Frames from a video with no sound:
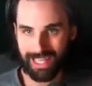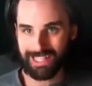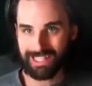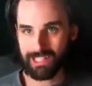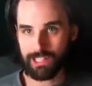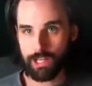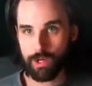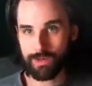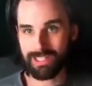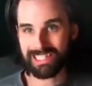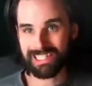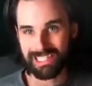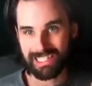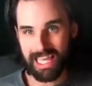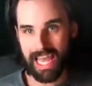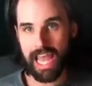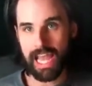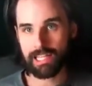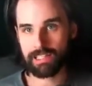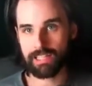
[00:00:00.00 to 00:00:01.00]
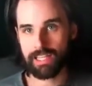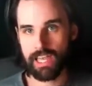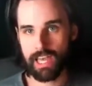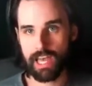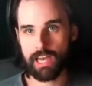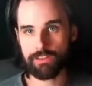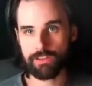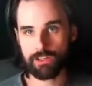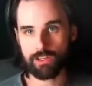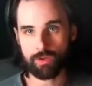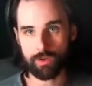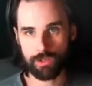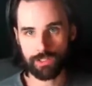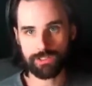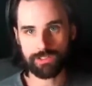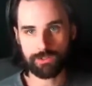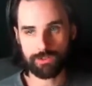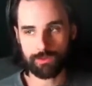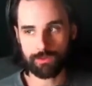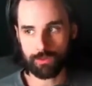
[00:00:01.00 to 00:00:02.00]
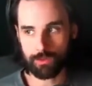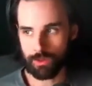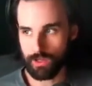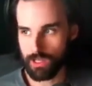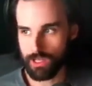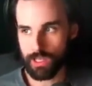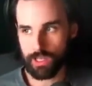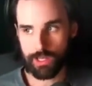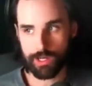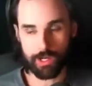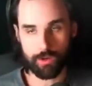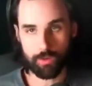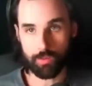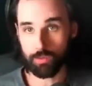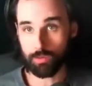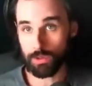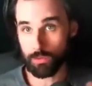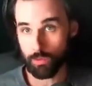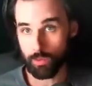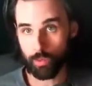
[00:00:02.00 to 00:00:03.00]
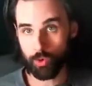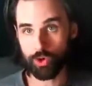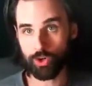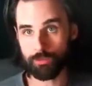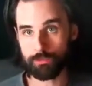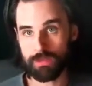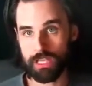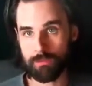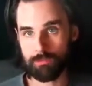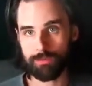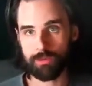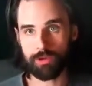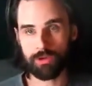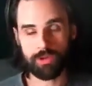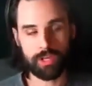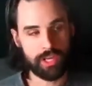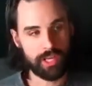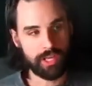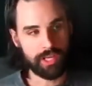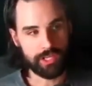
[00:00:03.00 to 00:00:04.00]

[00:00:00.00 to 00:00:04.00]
to know exactly how they're going to, you know, reward people.